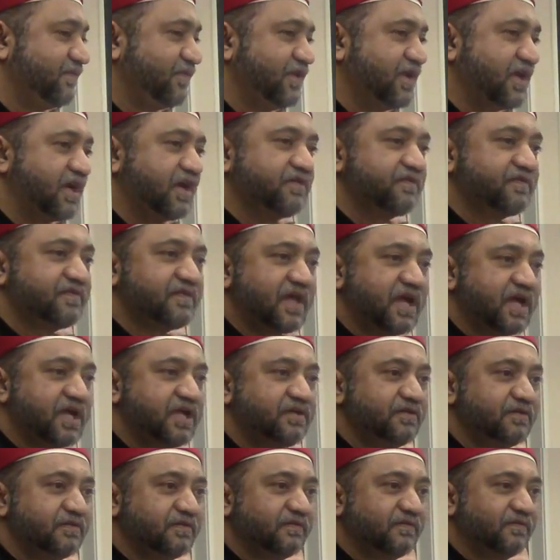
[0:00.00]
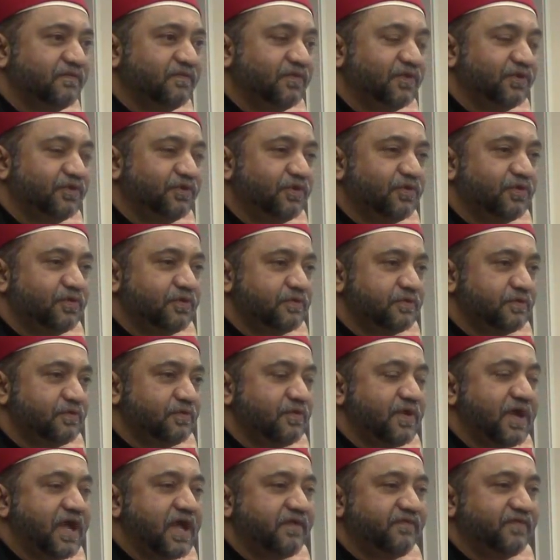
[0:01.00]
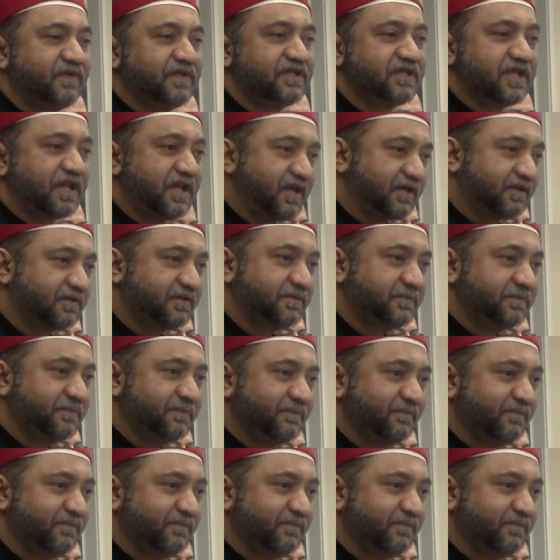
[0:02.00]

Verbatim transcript: There are signs for those who have intellect.